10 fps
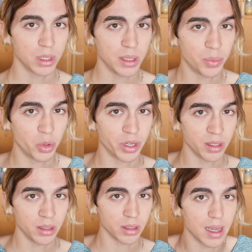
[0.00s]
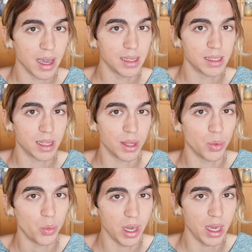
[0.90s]
What's important is
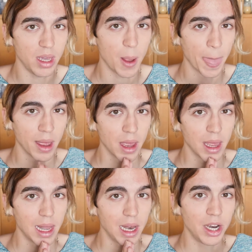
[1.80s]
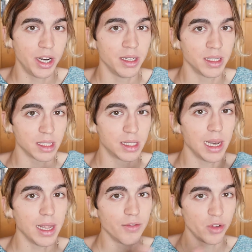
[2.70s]
that we learn to
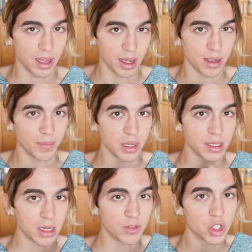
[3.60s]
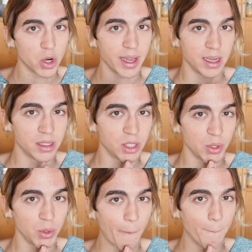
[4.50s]
live with it instead of trying
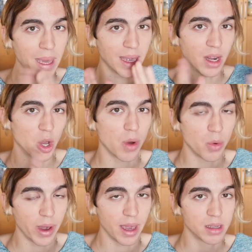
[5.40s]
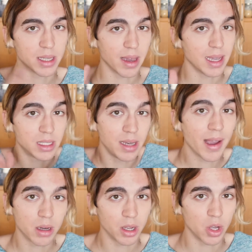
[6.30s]
to make it go away, because like it's
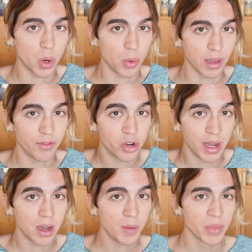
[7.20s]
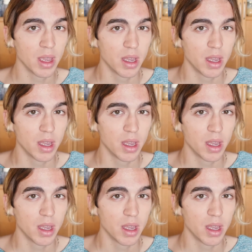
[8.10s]
not gonna go away for now.